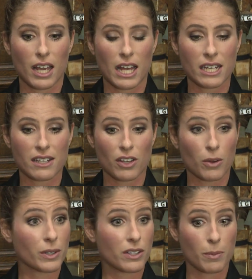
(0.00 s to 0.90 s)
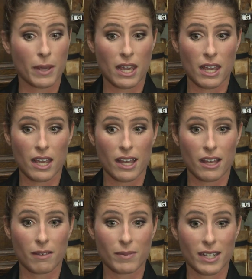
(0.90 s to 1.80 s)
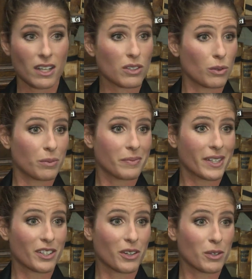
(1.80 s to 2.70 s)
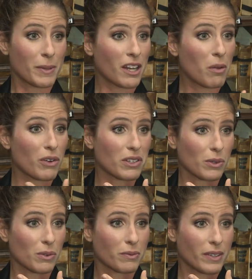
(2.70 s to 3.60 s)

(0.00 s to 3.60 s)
and it's going to be a tussle. There's going to be an arm wrestle.